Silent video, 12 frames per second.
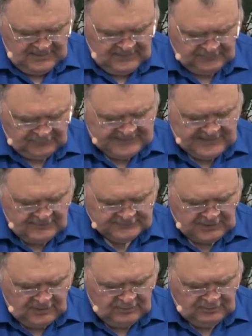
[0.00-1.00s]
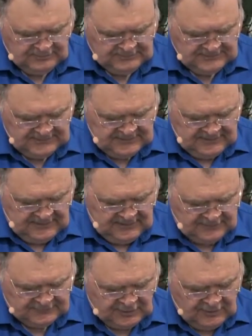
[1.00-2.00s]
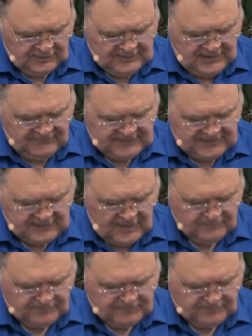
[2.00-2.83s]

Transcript: 3 years old, a turtle dove, and a young